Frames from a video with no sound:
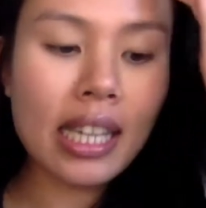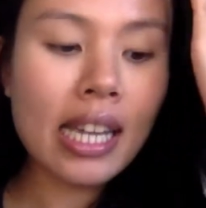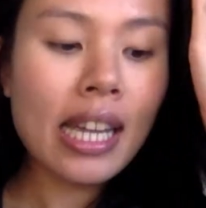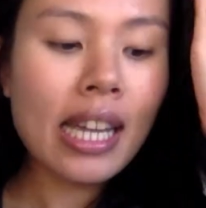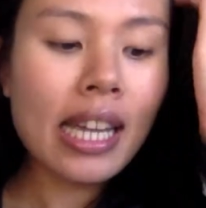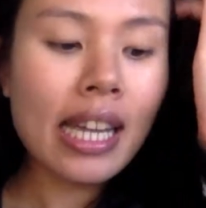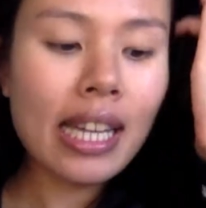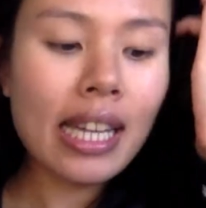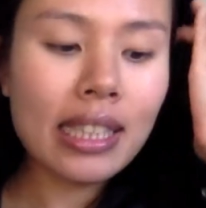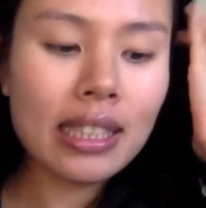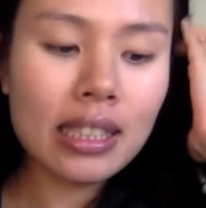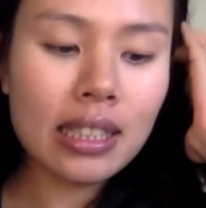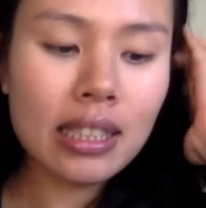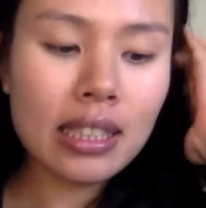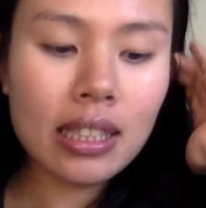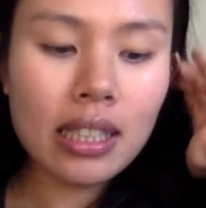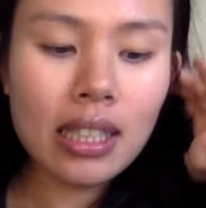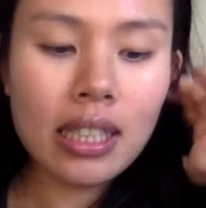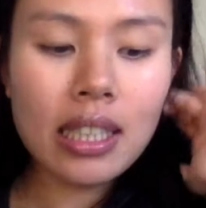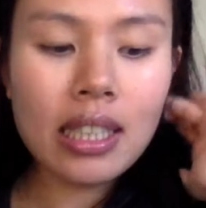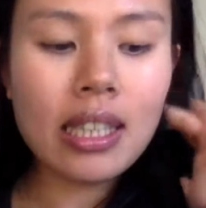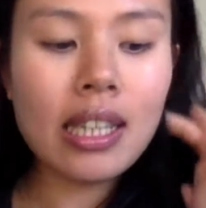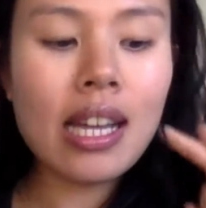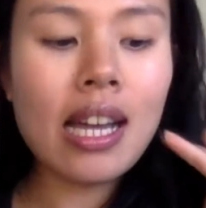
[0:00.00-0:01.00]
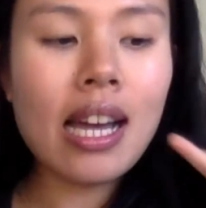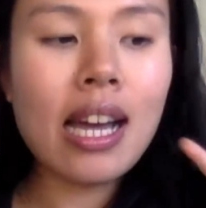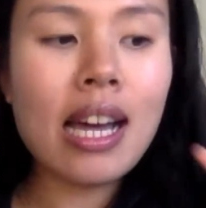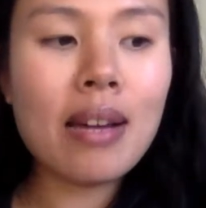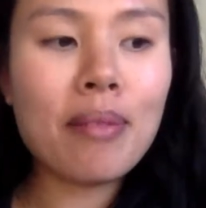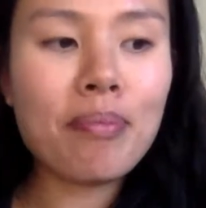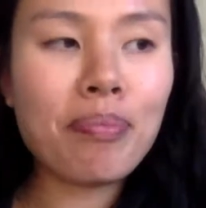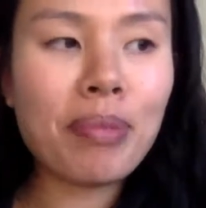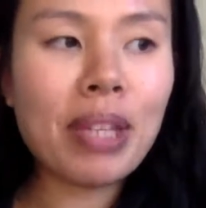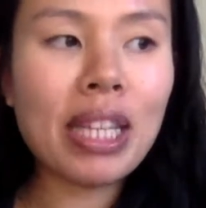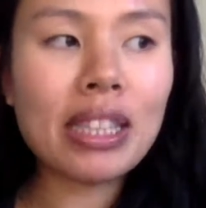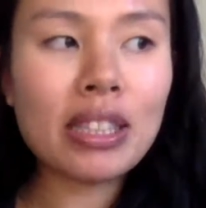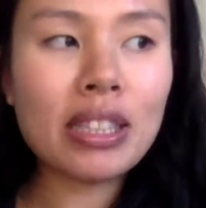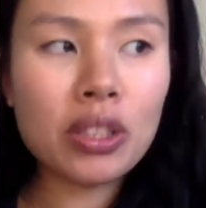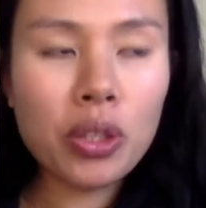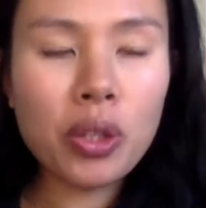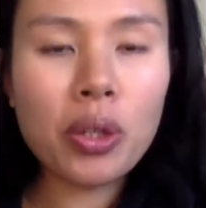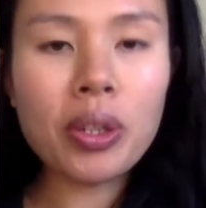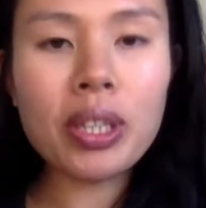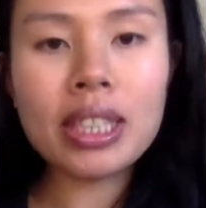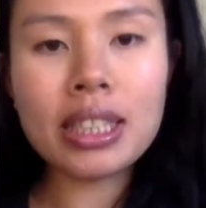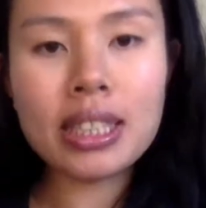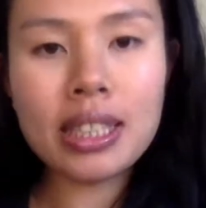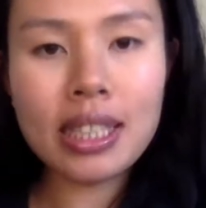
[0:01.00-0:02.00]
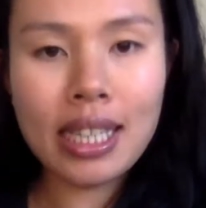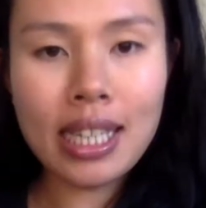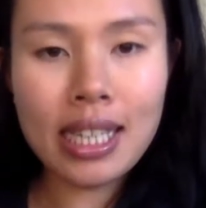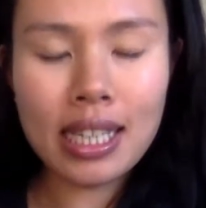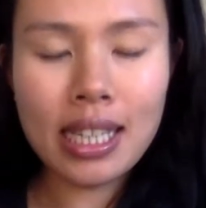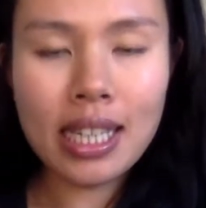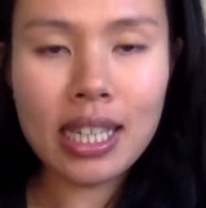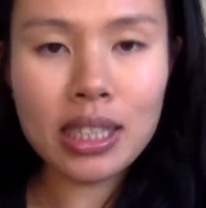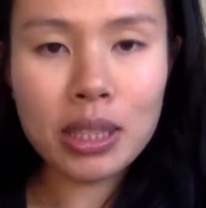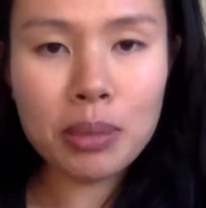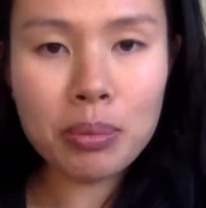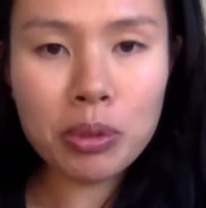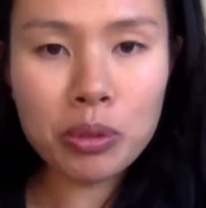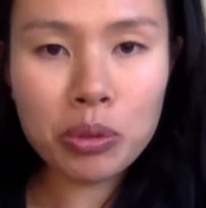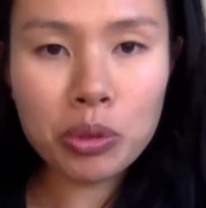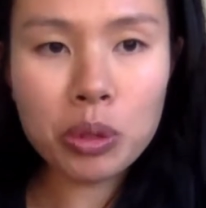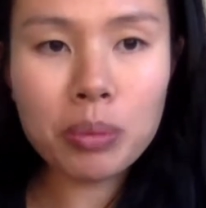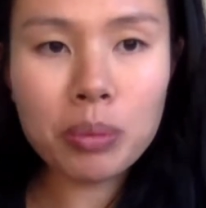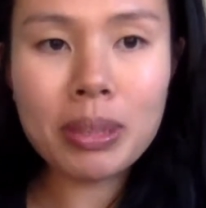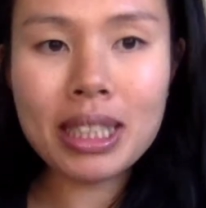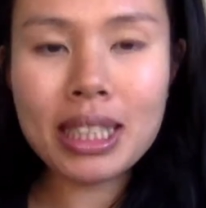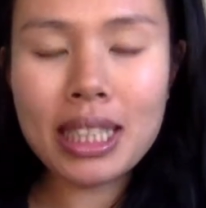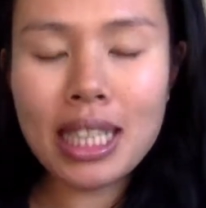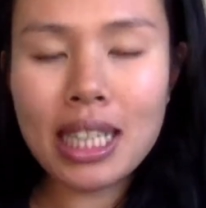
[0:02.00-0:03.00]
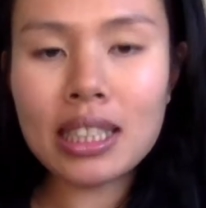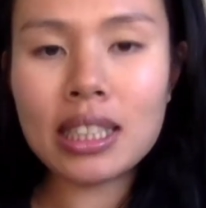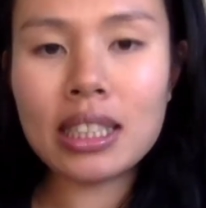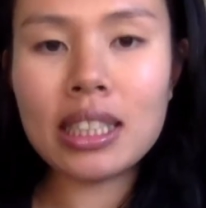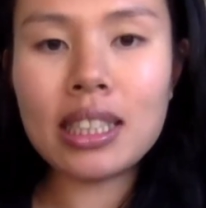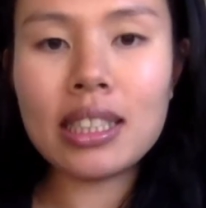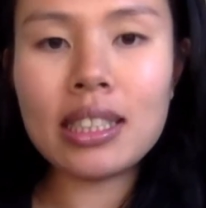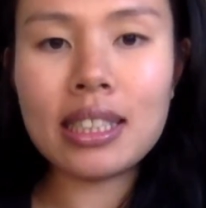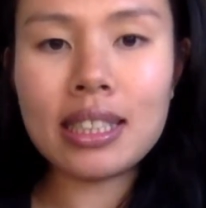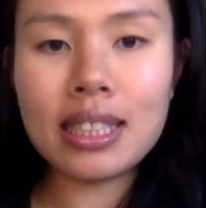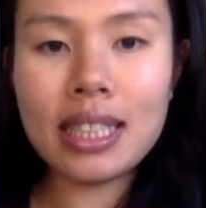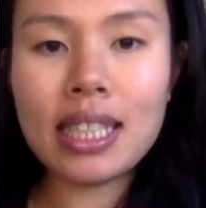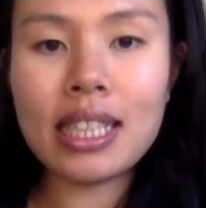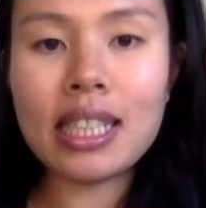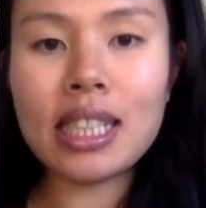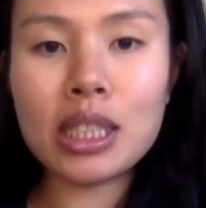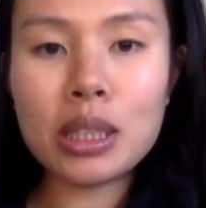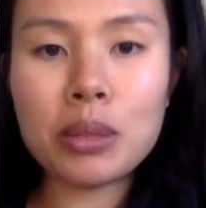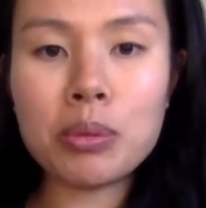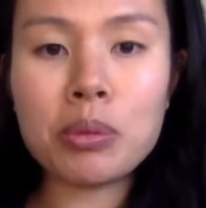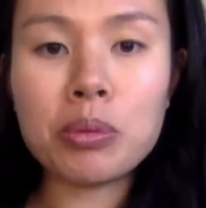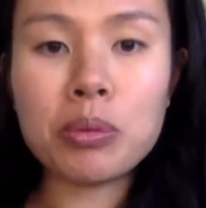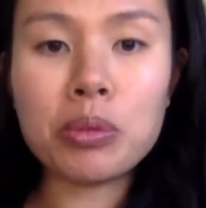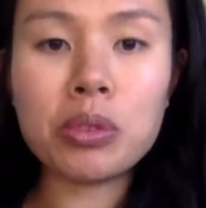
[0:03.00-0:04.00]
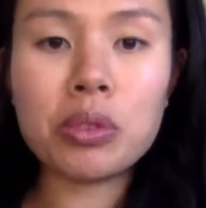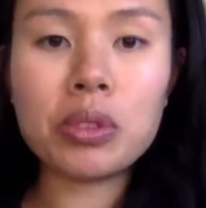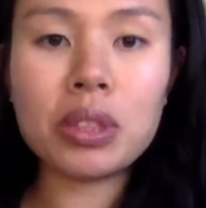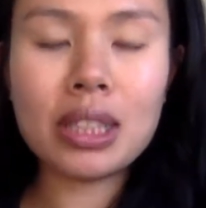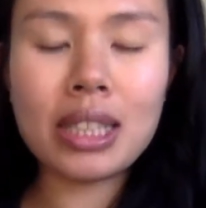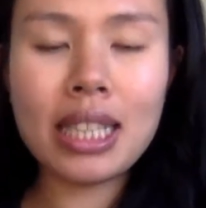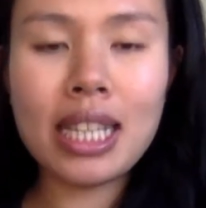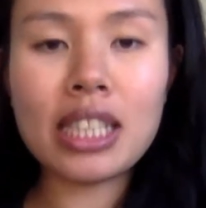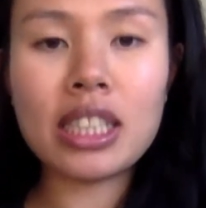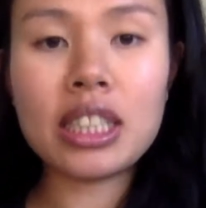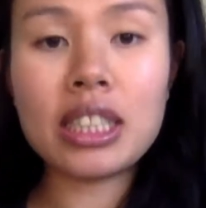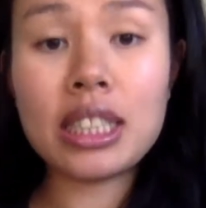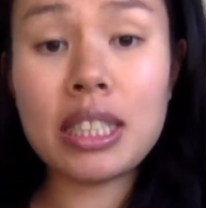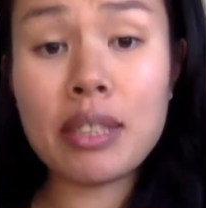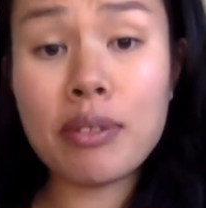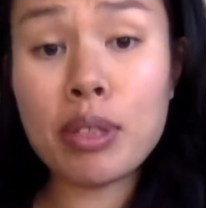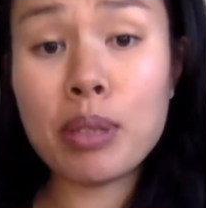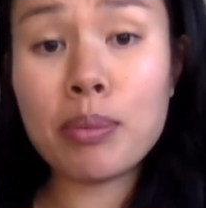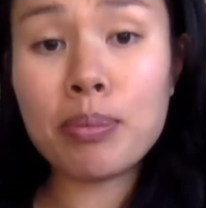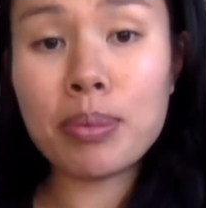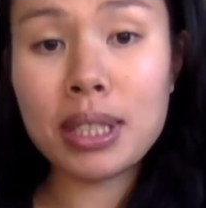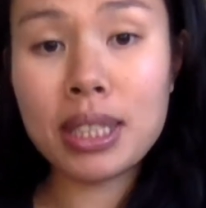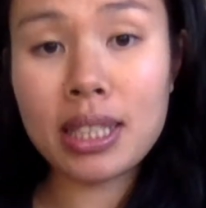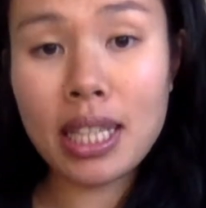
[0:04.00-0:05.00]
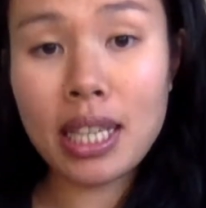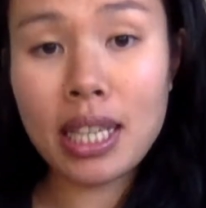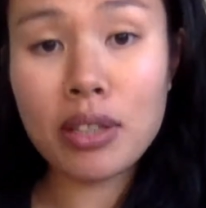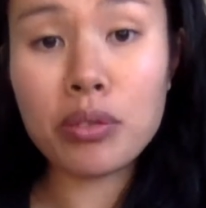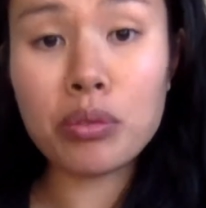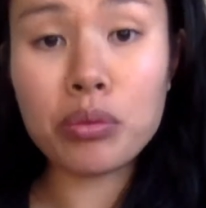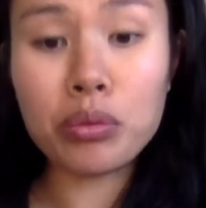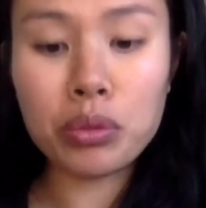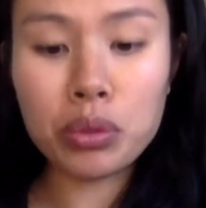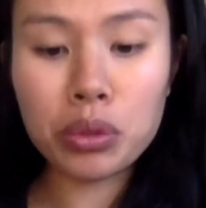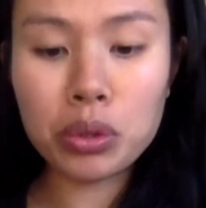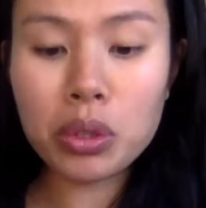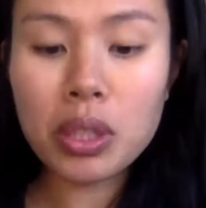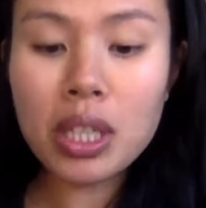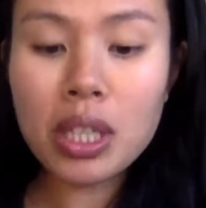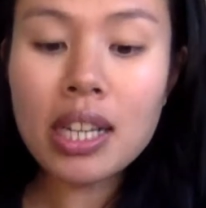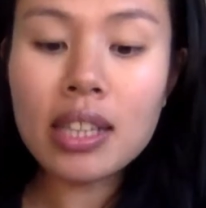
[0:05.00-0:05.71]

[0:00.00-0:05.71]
It's known as the 10 customer rule, but it's actually the 10 customer rule / 70% rule.